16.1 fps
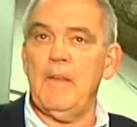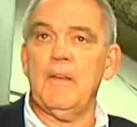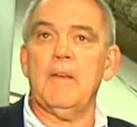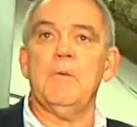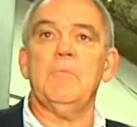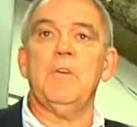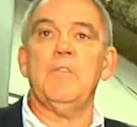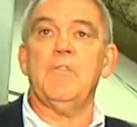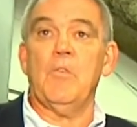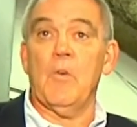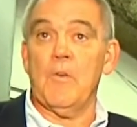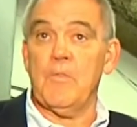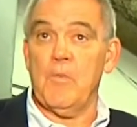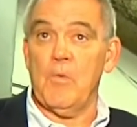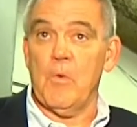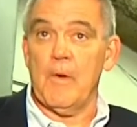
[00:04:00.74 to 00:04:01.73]
it can be
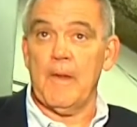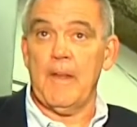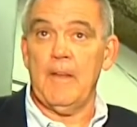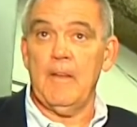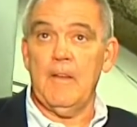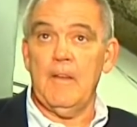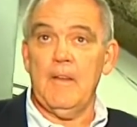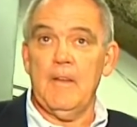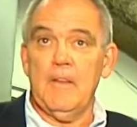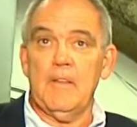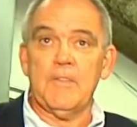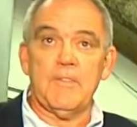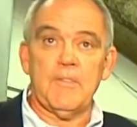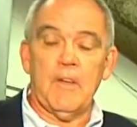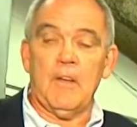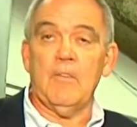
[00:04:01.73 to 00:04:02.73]
440,
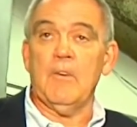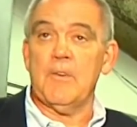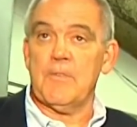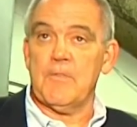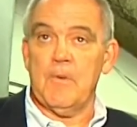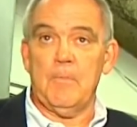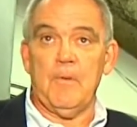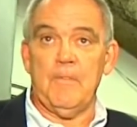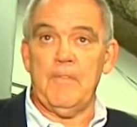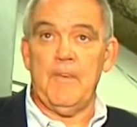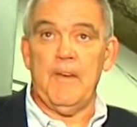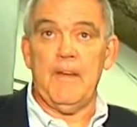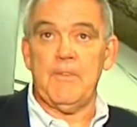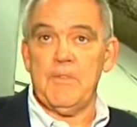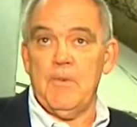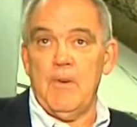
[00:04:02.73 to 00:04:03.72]
single or triple
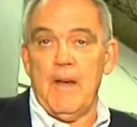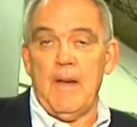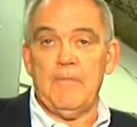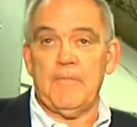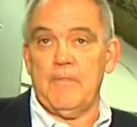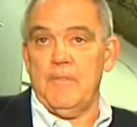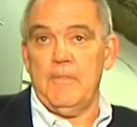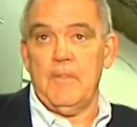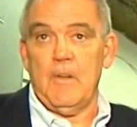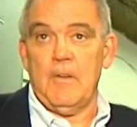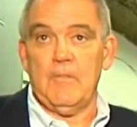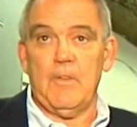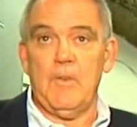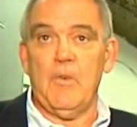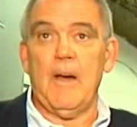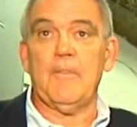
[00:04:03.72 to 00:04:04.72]
phase. You have
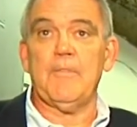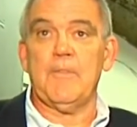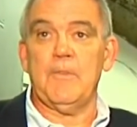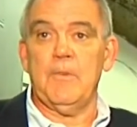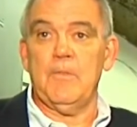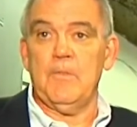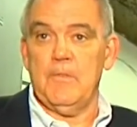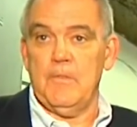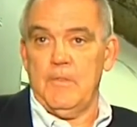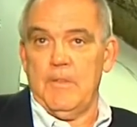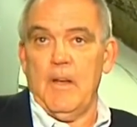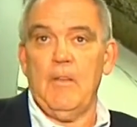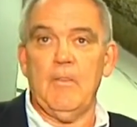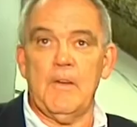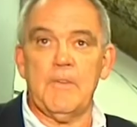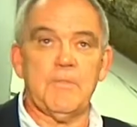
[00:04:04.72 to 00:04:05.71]
to
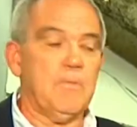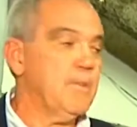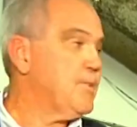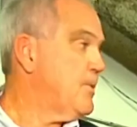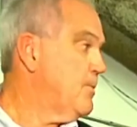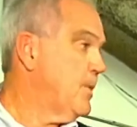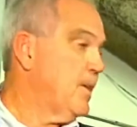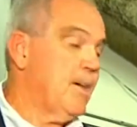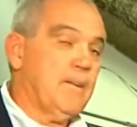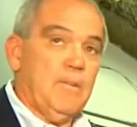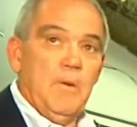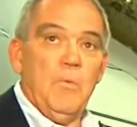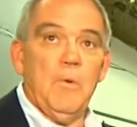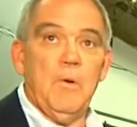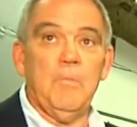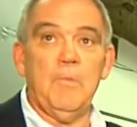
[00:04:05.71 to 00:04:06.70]
tell us what you want
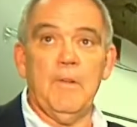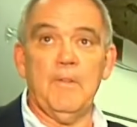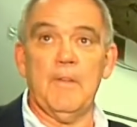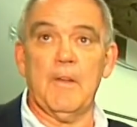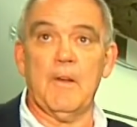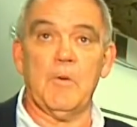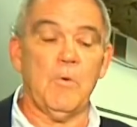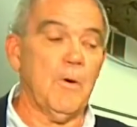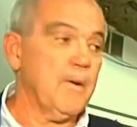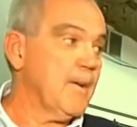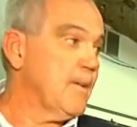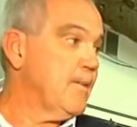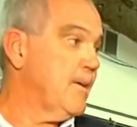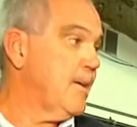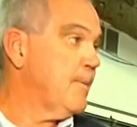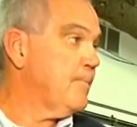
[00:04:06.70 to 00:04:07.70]
and we'll build it
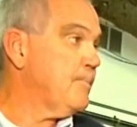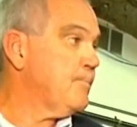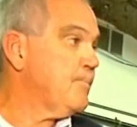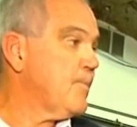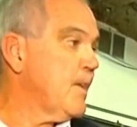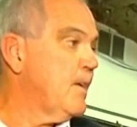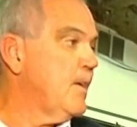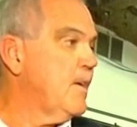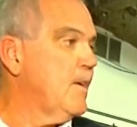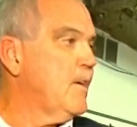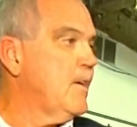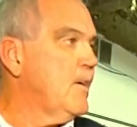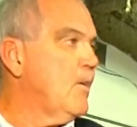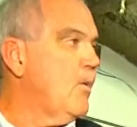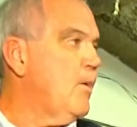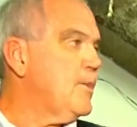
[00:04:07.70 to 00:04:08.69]
accordingly.
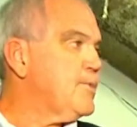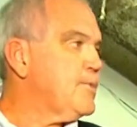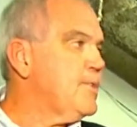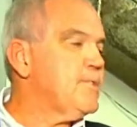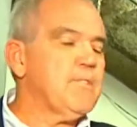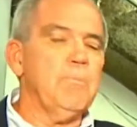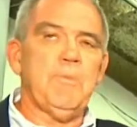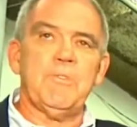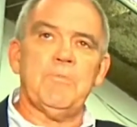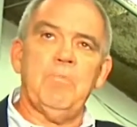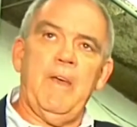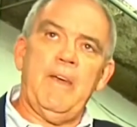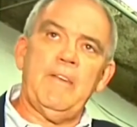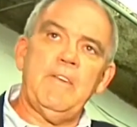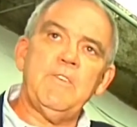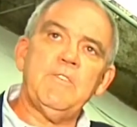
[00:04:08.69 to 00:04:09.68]
Whole system is
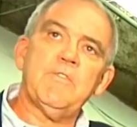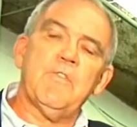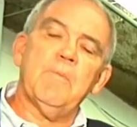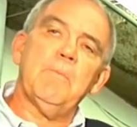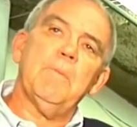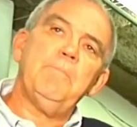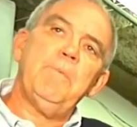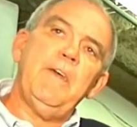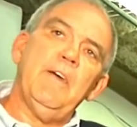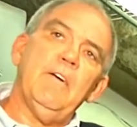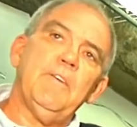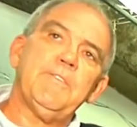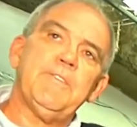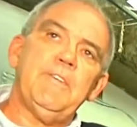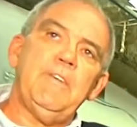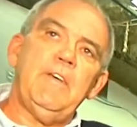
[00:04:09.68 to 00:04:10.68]
managed from a
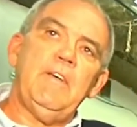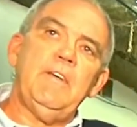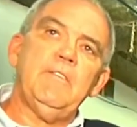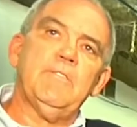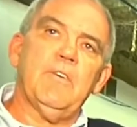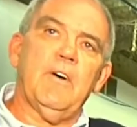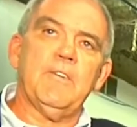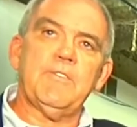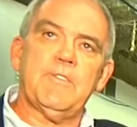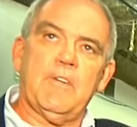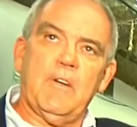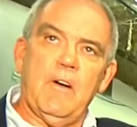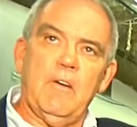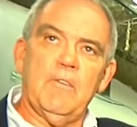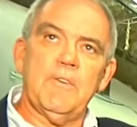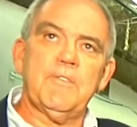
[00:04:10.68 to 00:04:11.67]
PLC touch
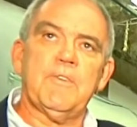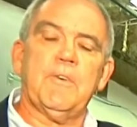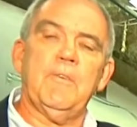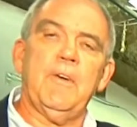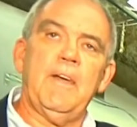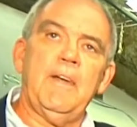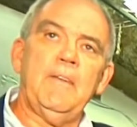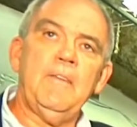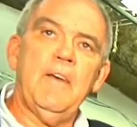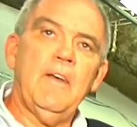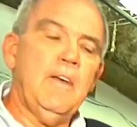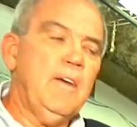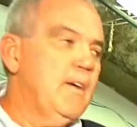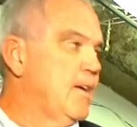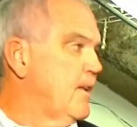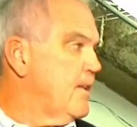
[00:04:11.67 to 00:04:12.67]
color screen.
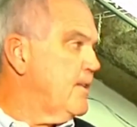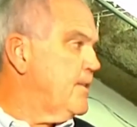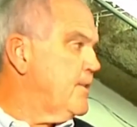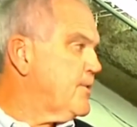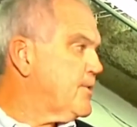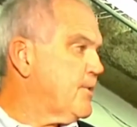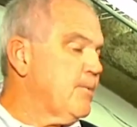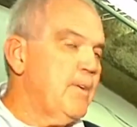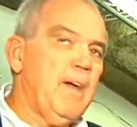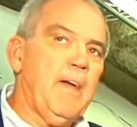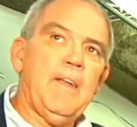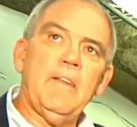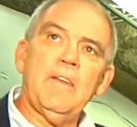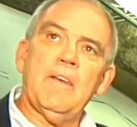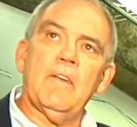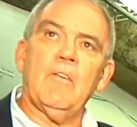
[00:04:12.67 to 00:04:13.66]
This
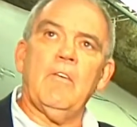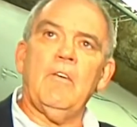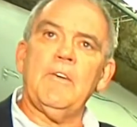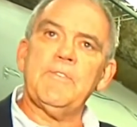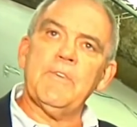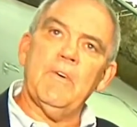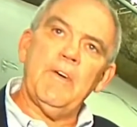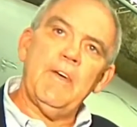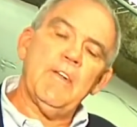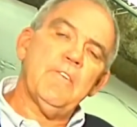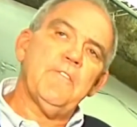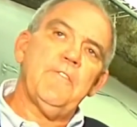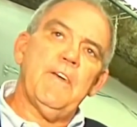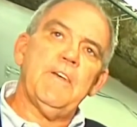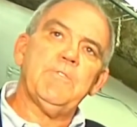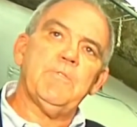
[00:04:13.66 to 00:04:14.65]
screen can also
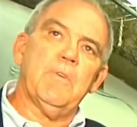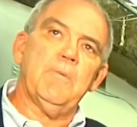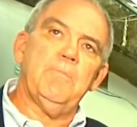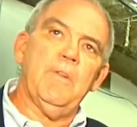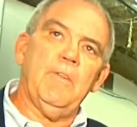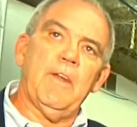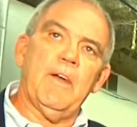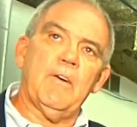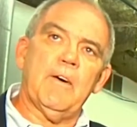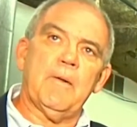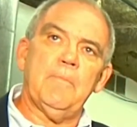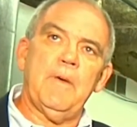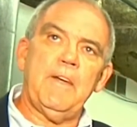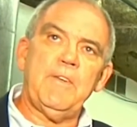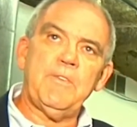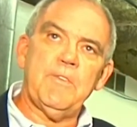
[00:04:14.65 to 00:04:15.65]
interface with a building
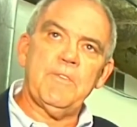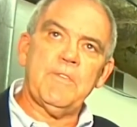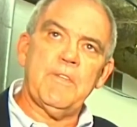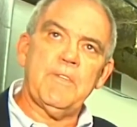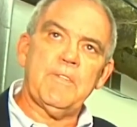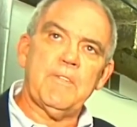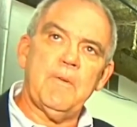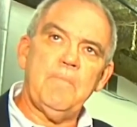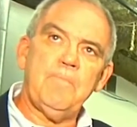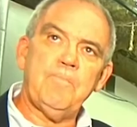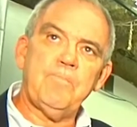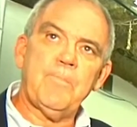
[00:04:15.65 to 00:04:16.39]
automation system,